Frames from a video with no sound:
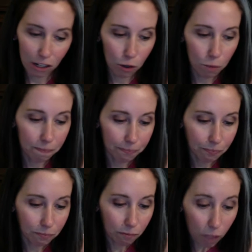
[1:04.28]
you,
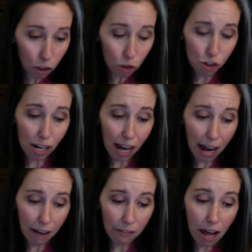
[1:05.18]
you should
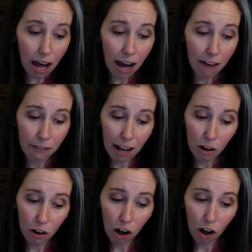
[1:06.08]
have a
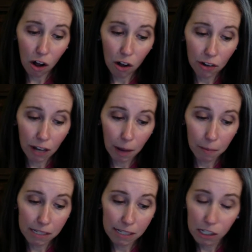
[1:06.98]
file called
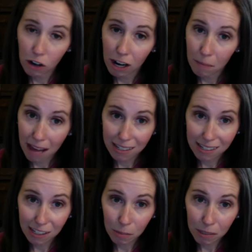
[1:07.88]
the 6th grade math
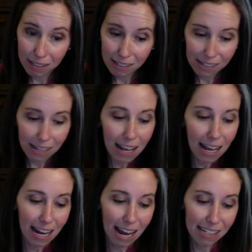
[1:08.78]
syllabus.
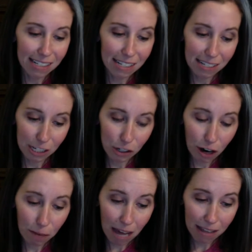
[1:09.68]
It has the 6th
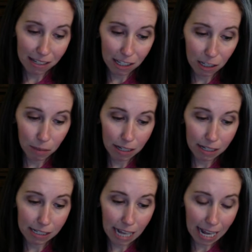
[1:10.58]
grade math
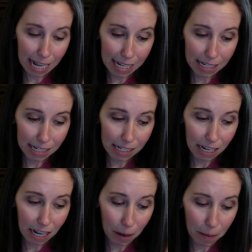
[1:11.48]
syllabus and
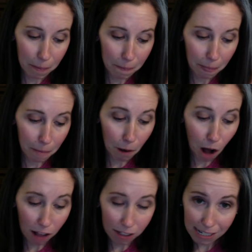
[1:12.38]
the
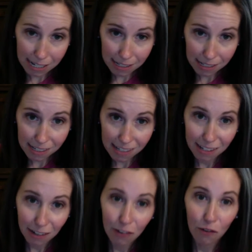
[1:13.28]
policies
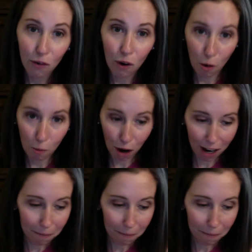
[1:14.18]
for homework.